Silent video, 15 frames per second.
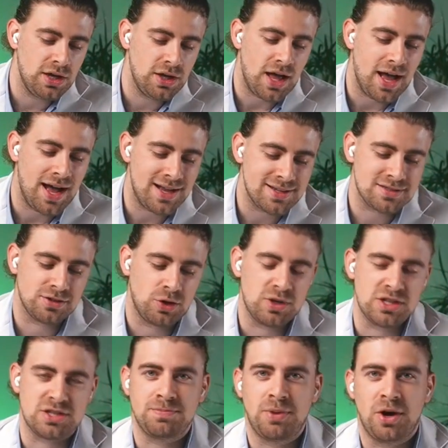as low
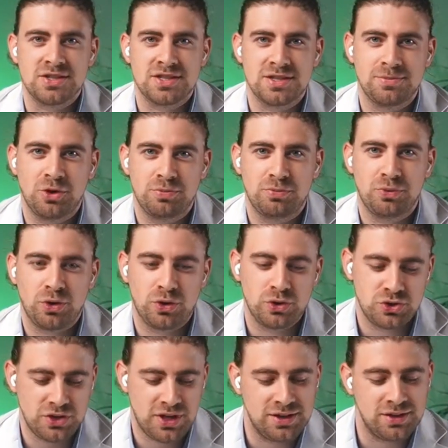as possible
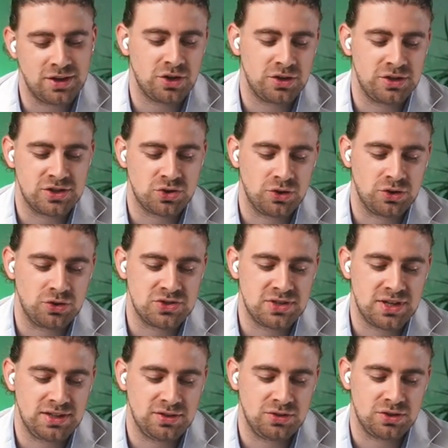approach and not necessarily
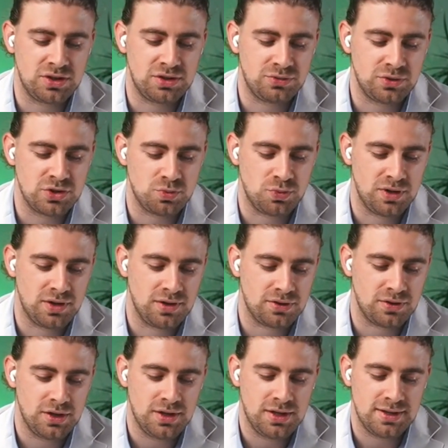understanding the difference with,
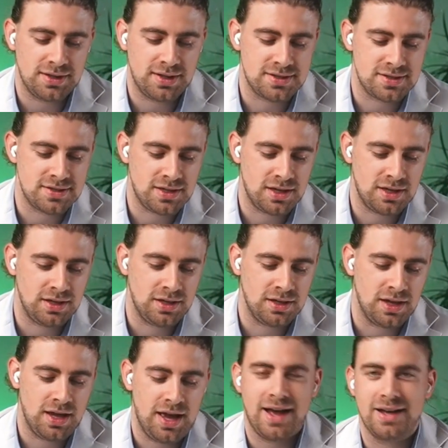let's say,
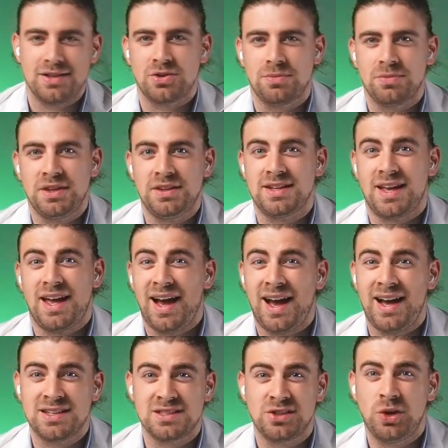something that
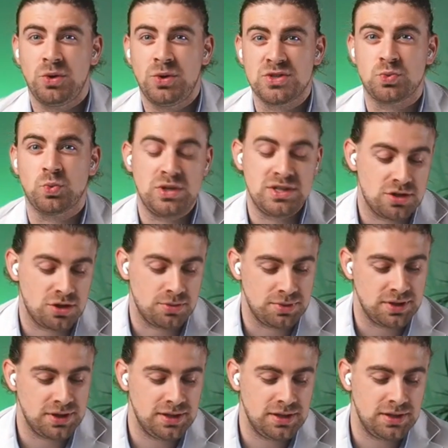as low as
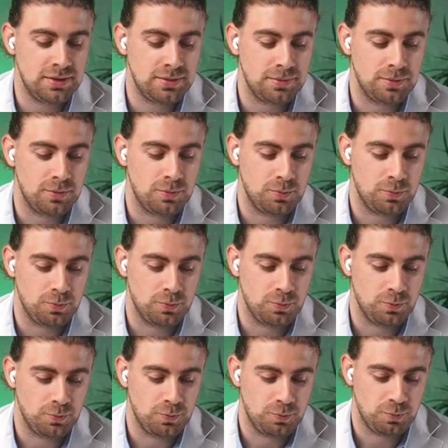reasonably
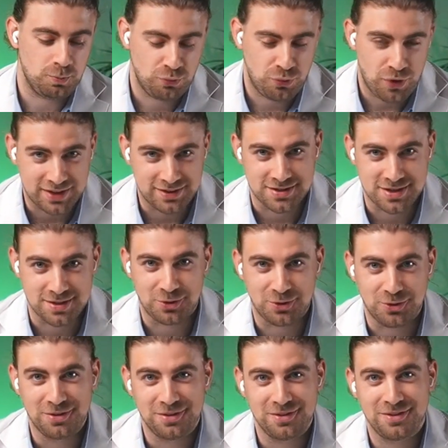
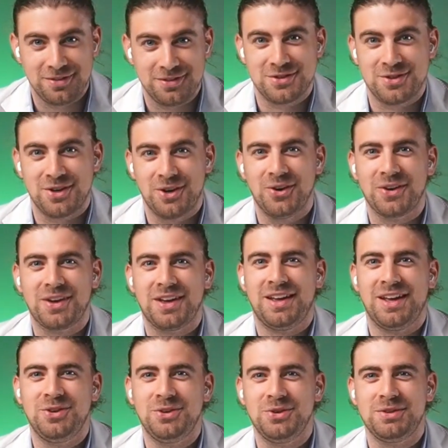practicable. So
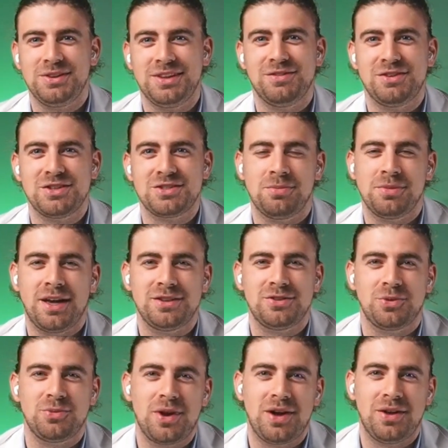can you give us some light
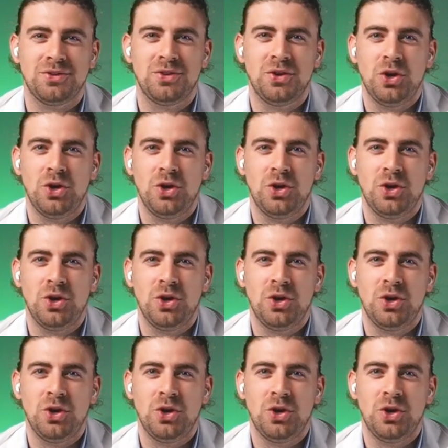around